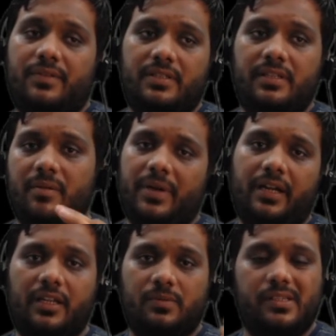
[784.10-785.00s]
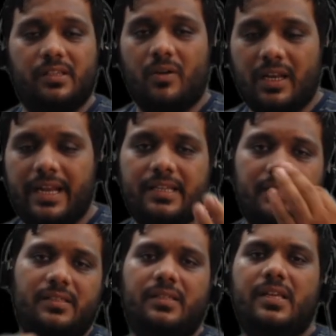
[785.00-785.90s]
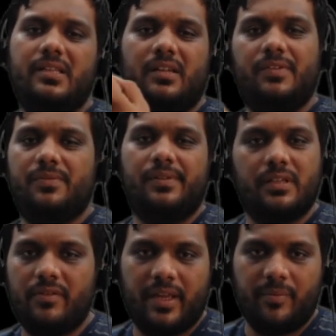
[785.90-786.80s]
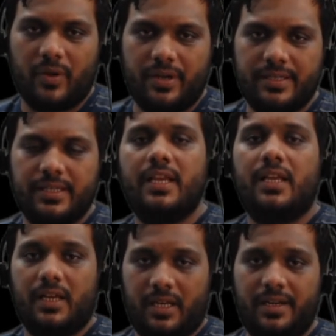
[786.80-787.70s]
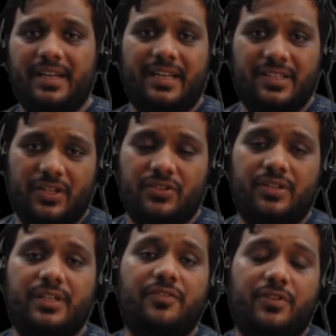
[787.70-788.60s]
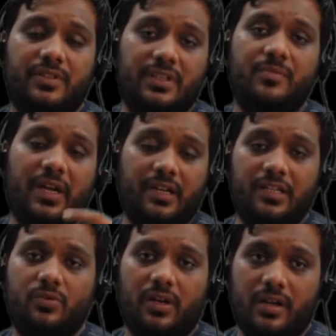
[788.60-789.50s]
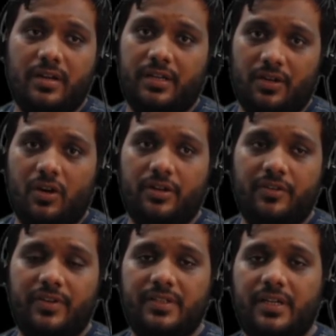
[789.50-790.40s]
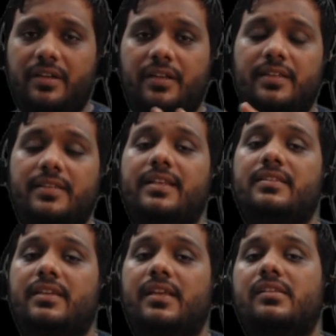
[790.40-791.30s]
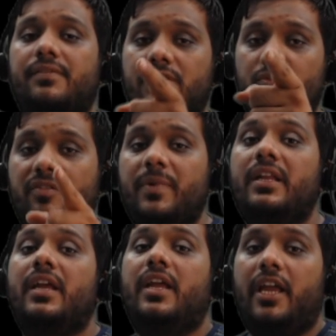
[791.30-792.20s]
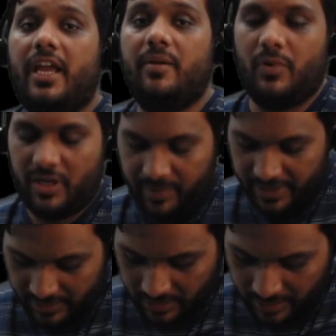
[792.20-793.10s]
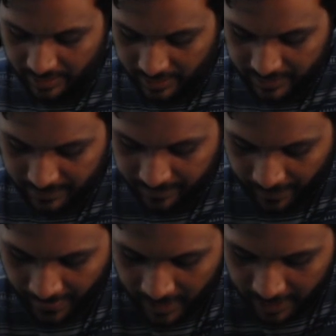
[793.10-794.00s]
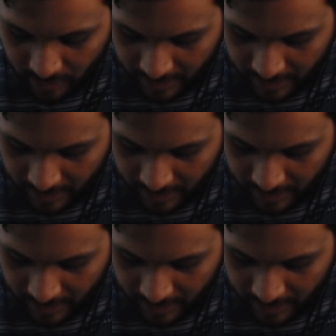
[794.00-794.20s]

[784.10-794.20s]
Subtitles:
CA in practice will serve clients, CA in service will serve employers. Currently, it is restricted for CA in practice who are conducting audit of listed entities and CA in service who have been employed by listed entities. So, in